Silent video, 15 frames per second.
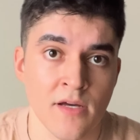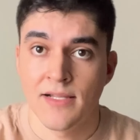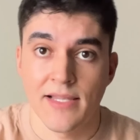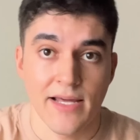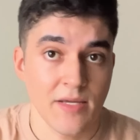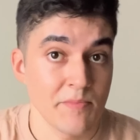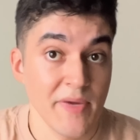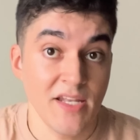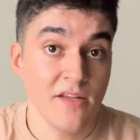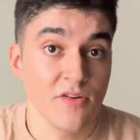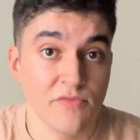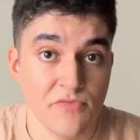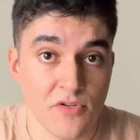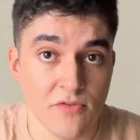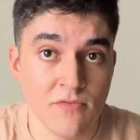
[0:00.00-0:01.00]
Like many
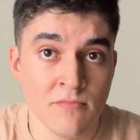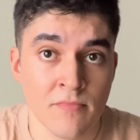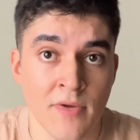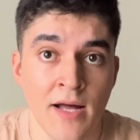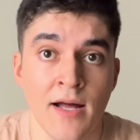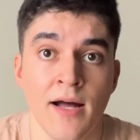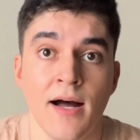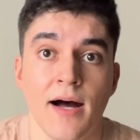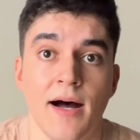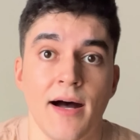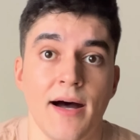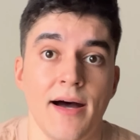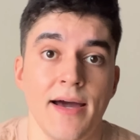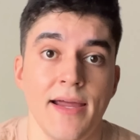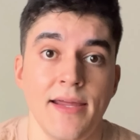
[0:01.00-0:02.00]
of you,
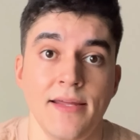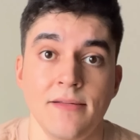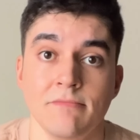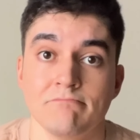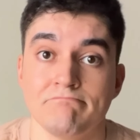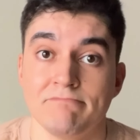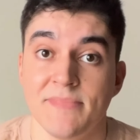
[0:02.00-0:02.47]
I